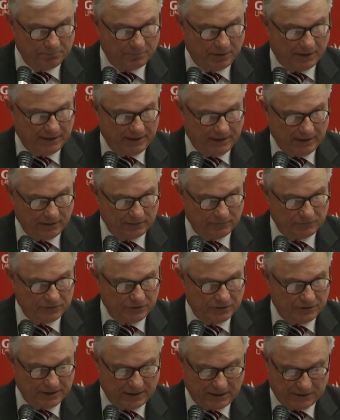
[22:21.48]
By the end of
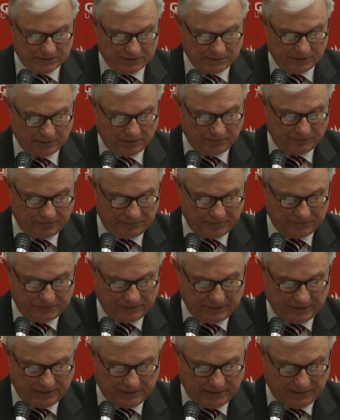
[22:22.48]

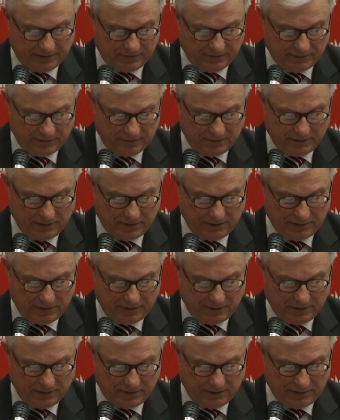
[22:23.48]
2015,